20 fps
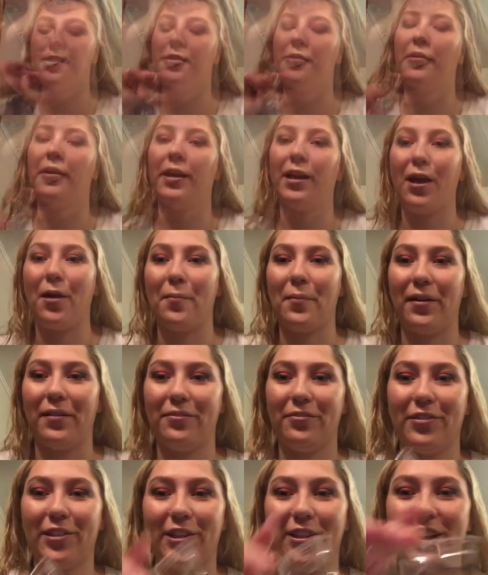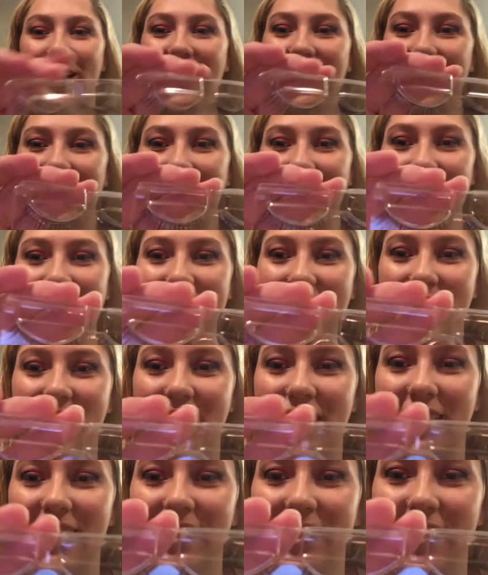So I got my flirty
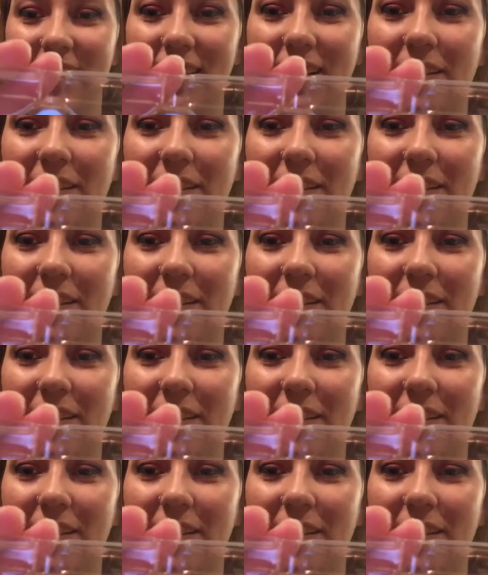lashes.